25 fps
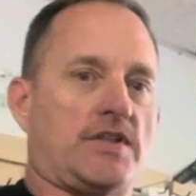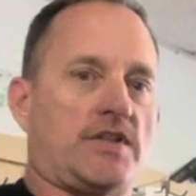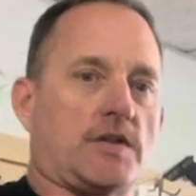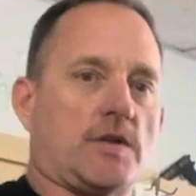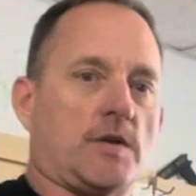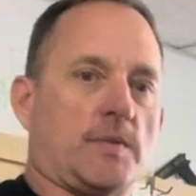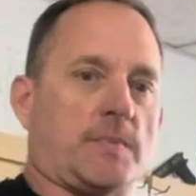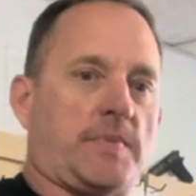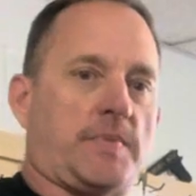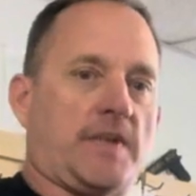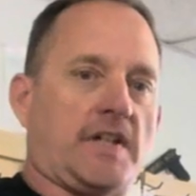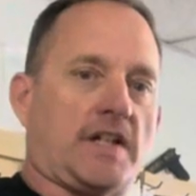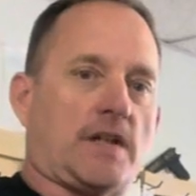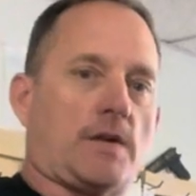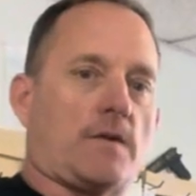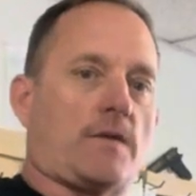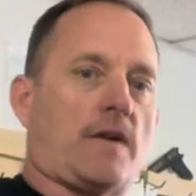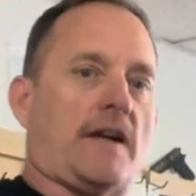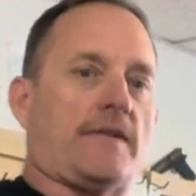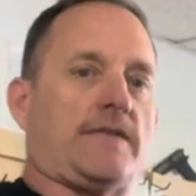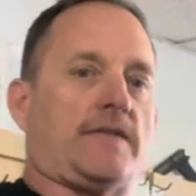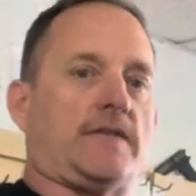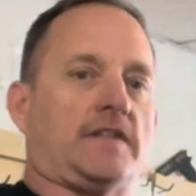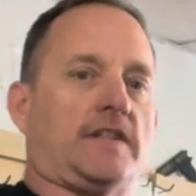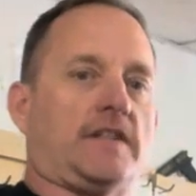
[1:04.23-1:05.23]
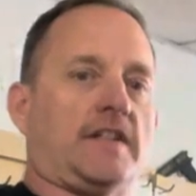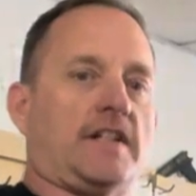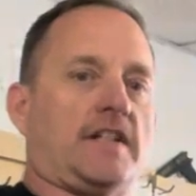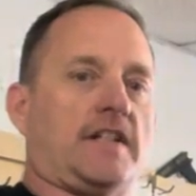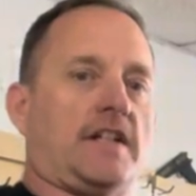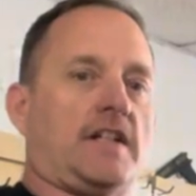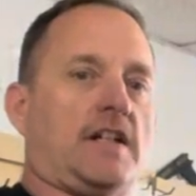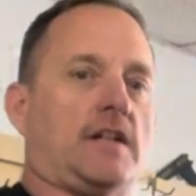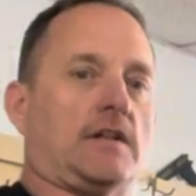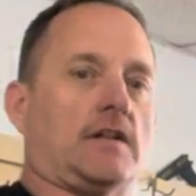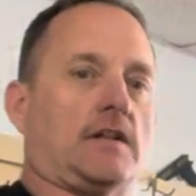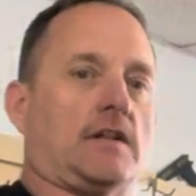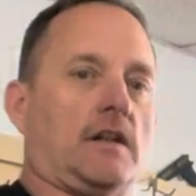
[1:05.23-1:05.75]
your bigger rifle in
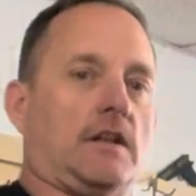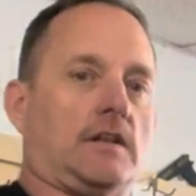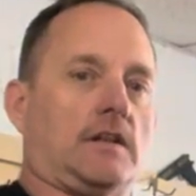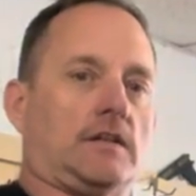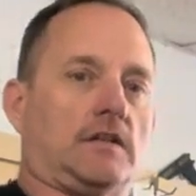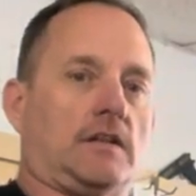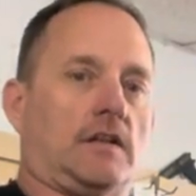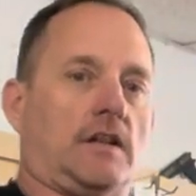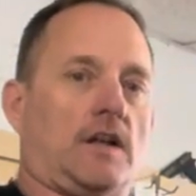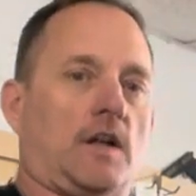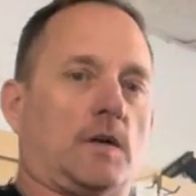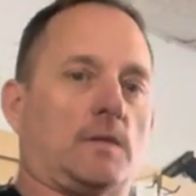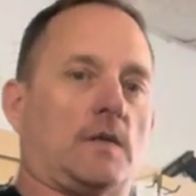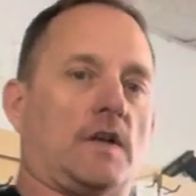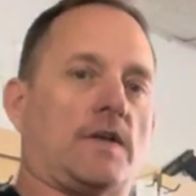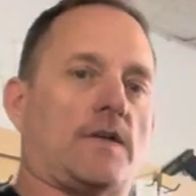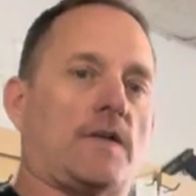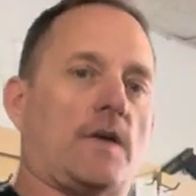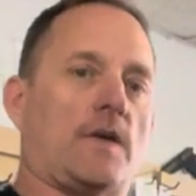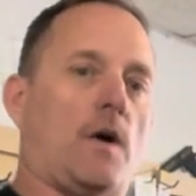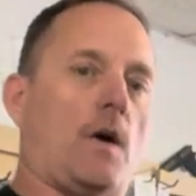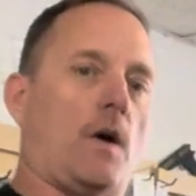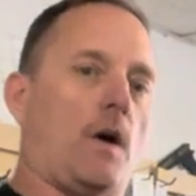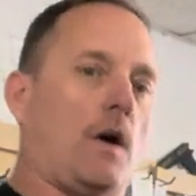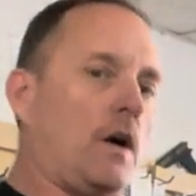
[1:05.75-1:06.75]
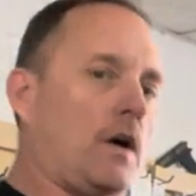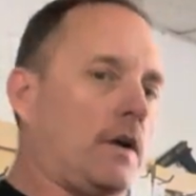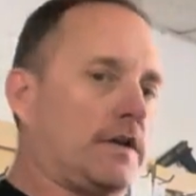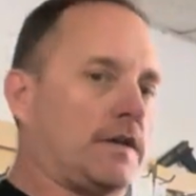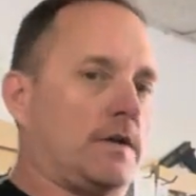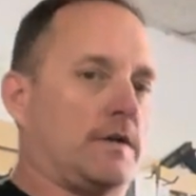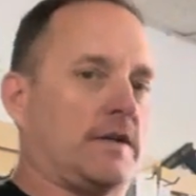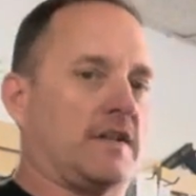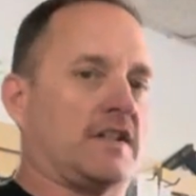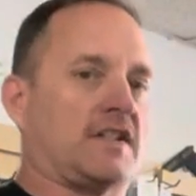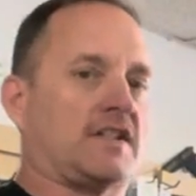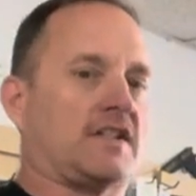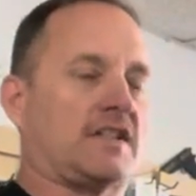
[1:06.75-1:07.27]
here along with all
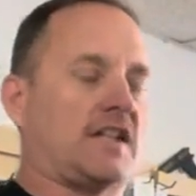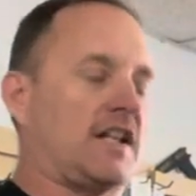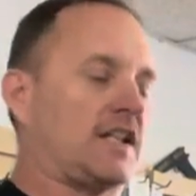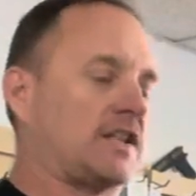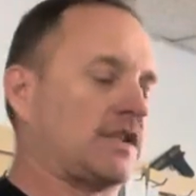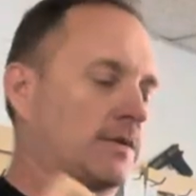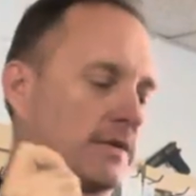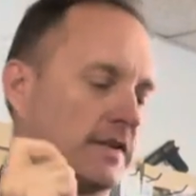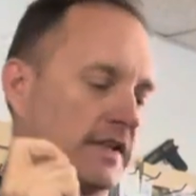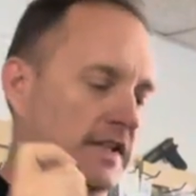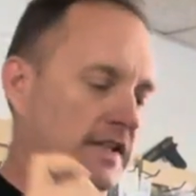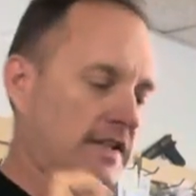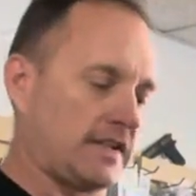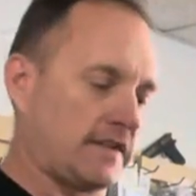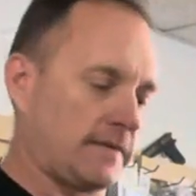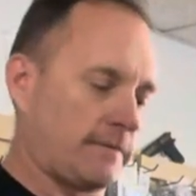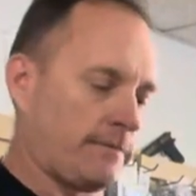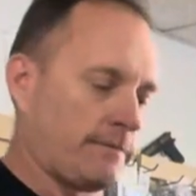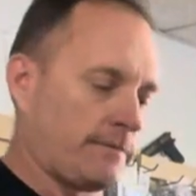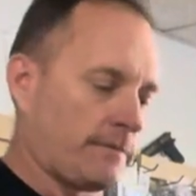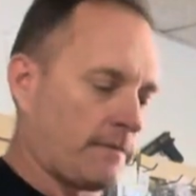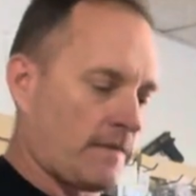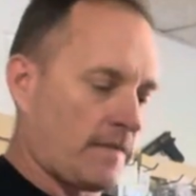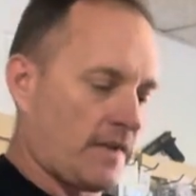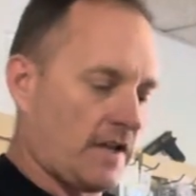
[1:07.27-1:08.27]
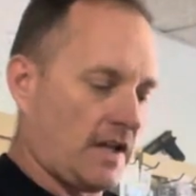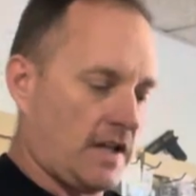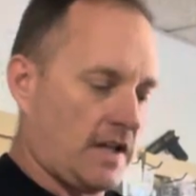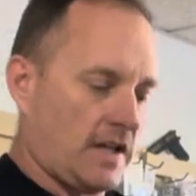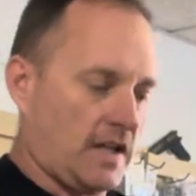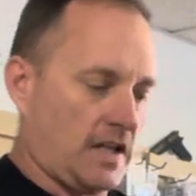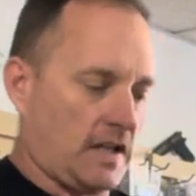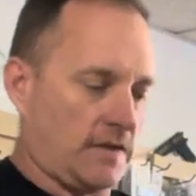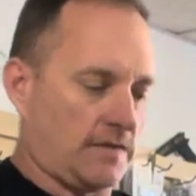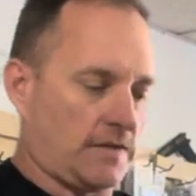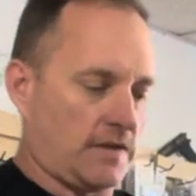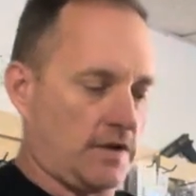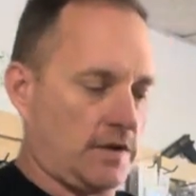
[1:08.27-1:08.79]
your accessories. And
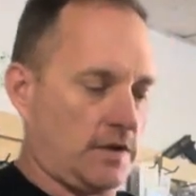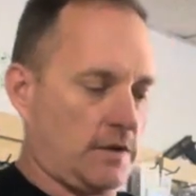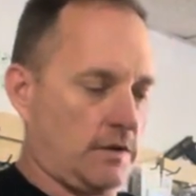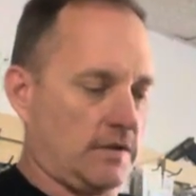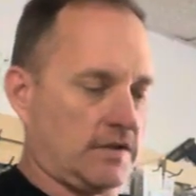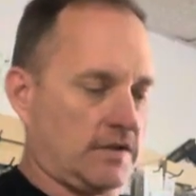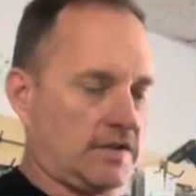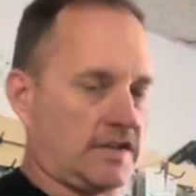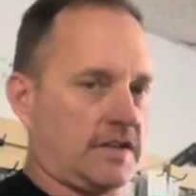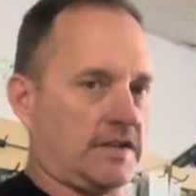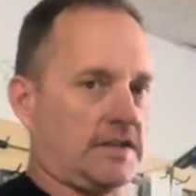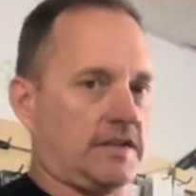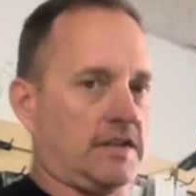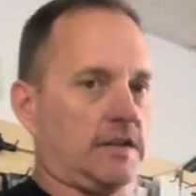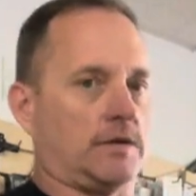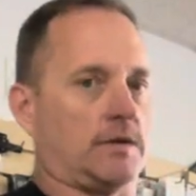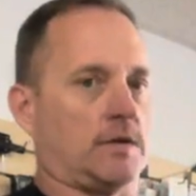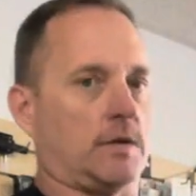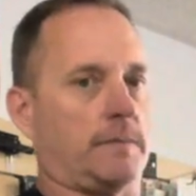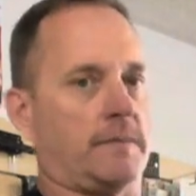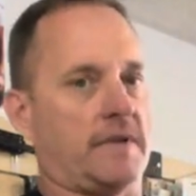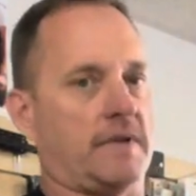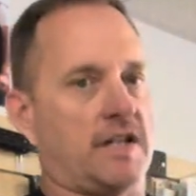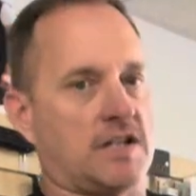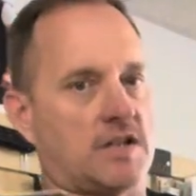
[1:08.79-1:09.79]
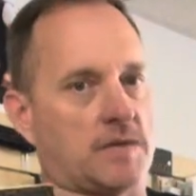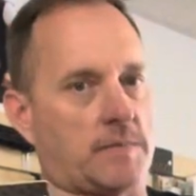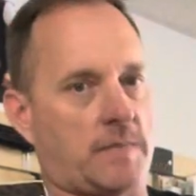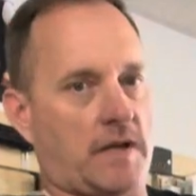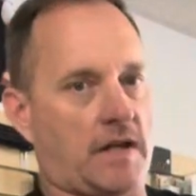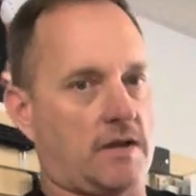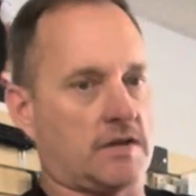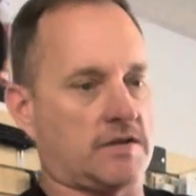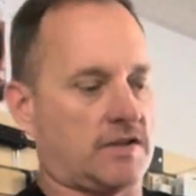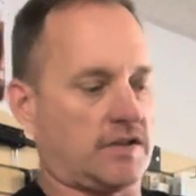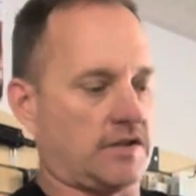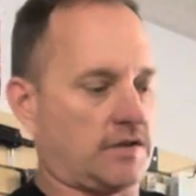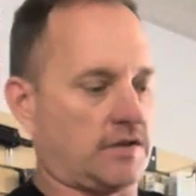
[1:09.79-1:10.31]
if you're using the little mesh
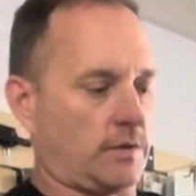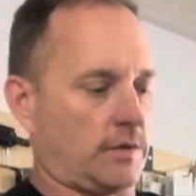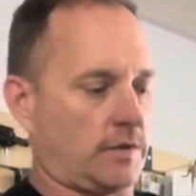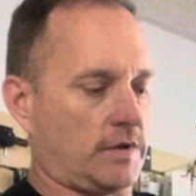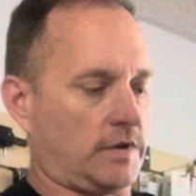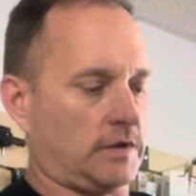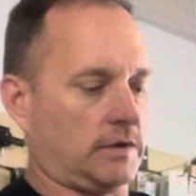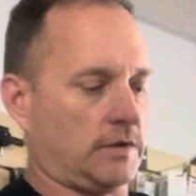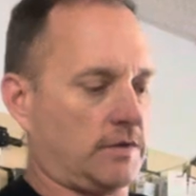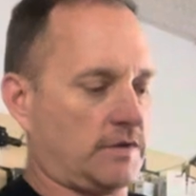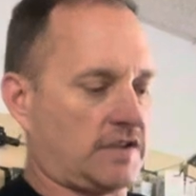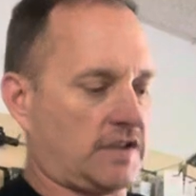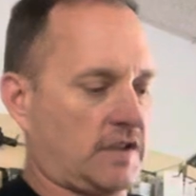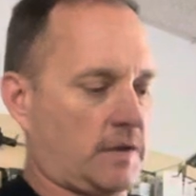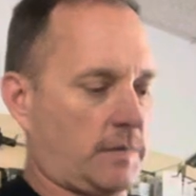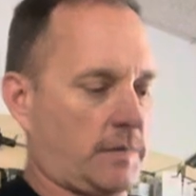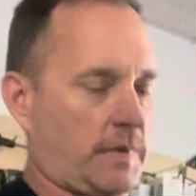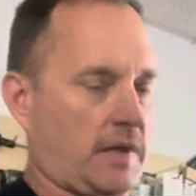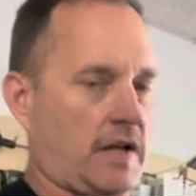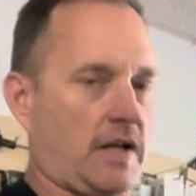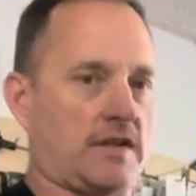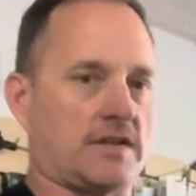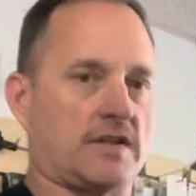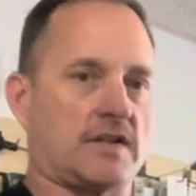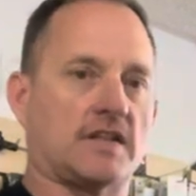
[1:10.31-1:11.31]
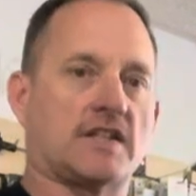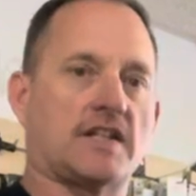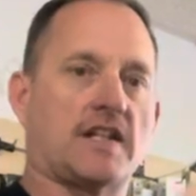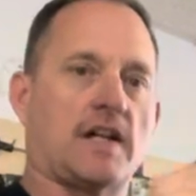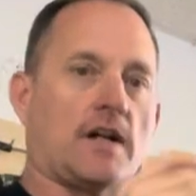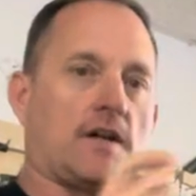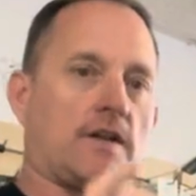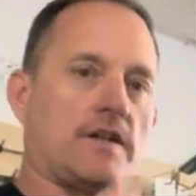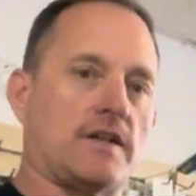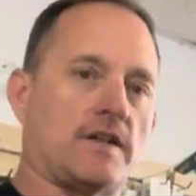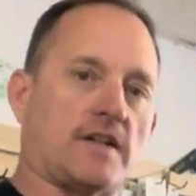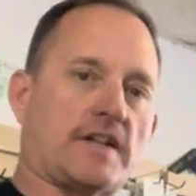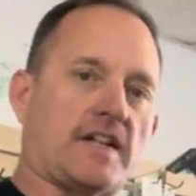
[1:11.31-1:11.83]
pouches or the Lucid pouches,
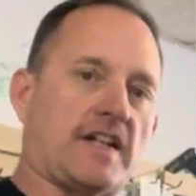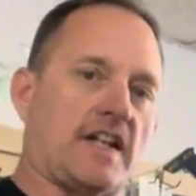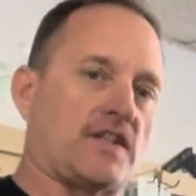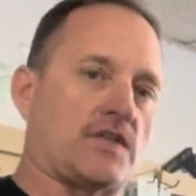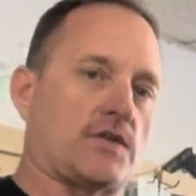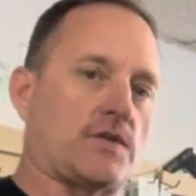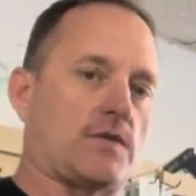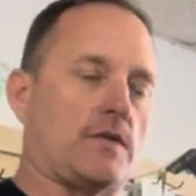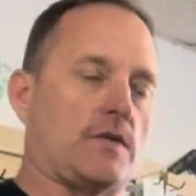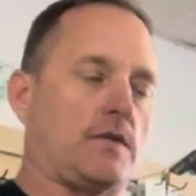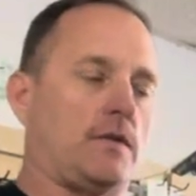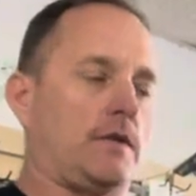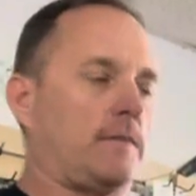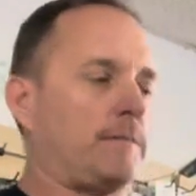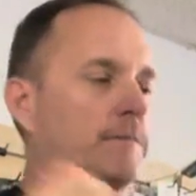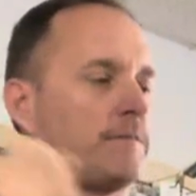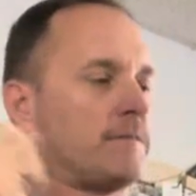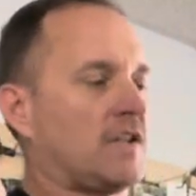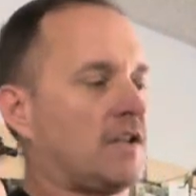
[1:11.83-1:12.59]
carry your Kestrel,